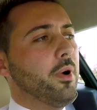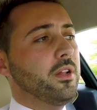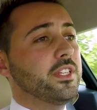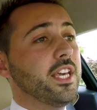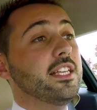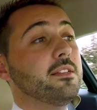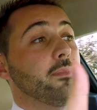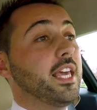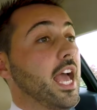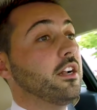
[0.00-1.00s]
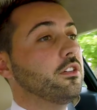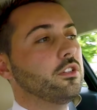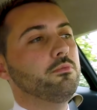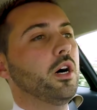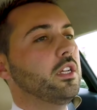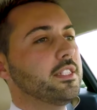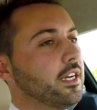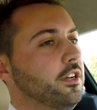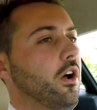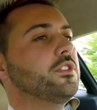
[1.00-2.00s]
but in the case of mechanical components,
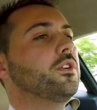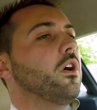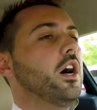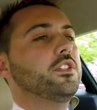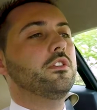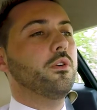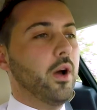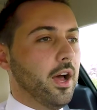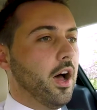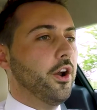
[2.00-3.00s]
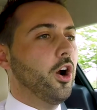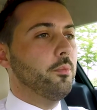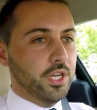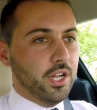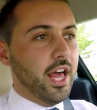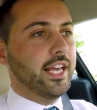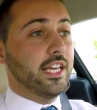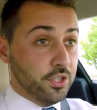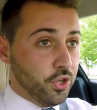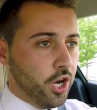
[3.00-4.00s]
that could also cost you quite an arm and a leg
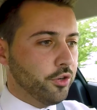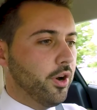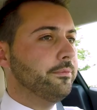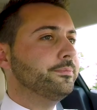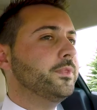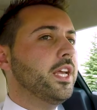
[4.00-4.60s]
in the long run.